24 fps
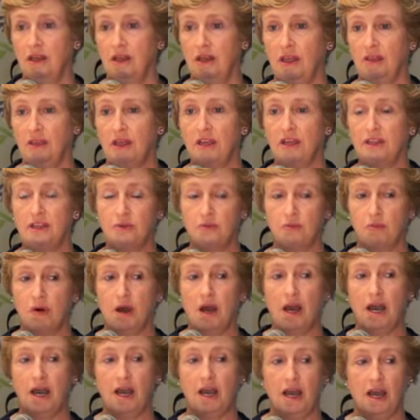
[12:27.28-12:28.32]
And that is
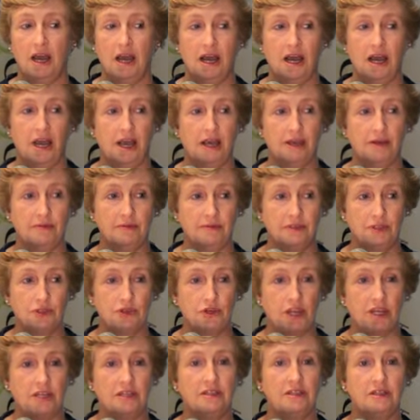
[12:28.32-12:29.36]
why I
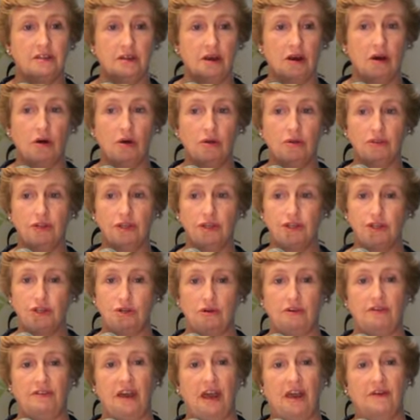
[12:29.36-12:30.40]
stress the whole
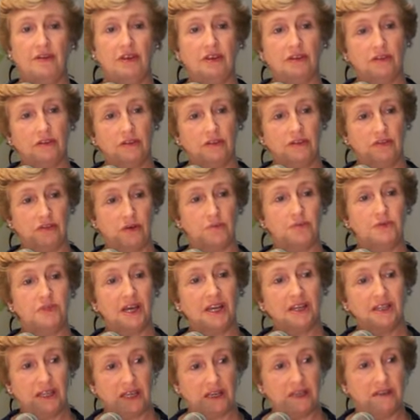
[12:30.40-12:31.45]
issue of having the thrips
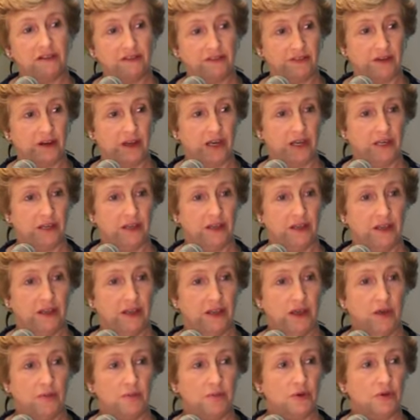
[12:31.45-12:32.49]
identified.
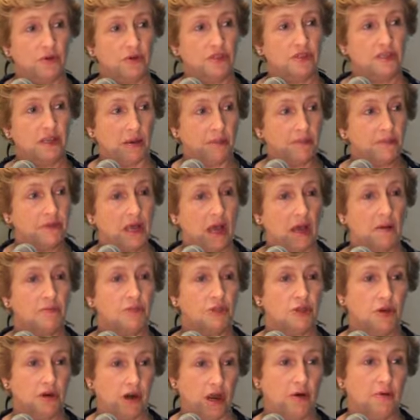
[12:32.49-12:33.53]
Because
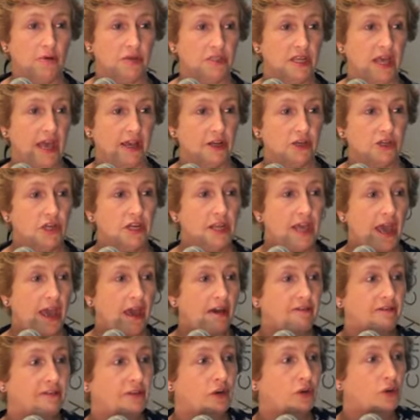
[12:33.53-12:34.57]
sometimes growers actually
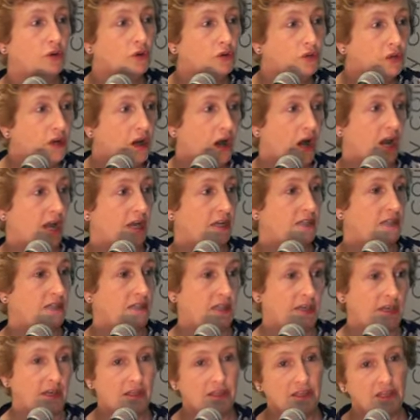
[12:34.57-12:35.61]
have the good guys
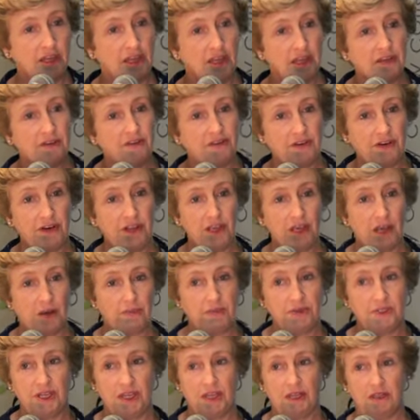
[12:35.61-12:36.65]
there and they get very
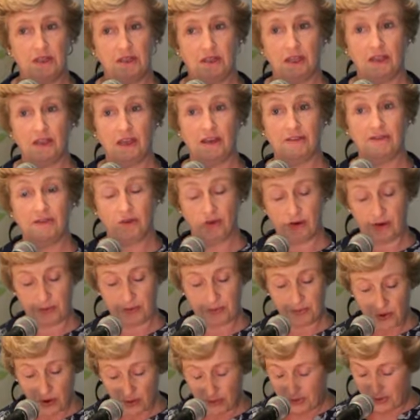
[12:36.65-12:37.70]
upset that they've got a
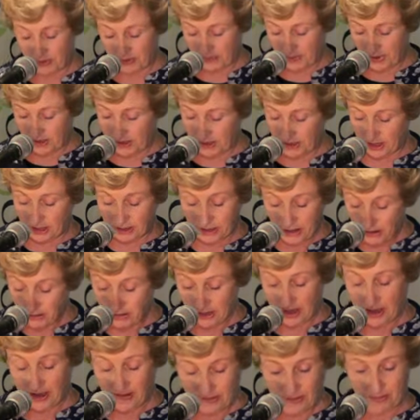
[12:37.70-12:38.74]
problem and they
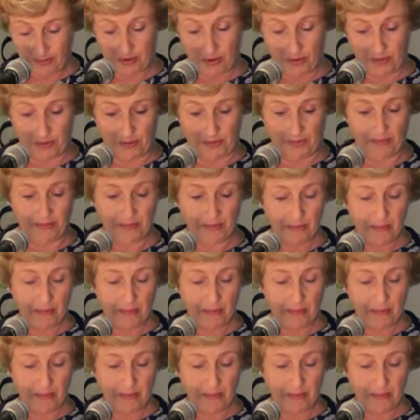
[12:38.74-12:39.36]
don't have a problem.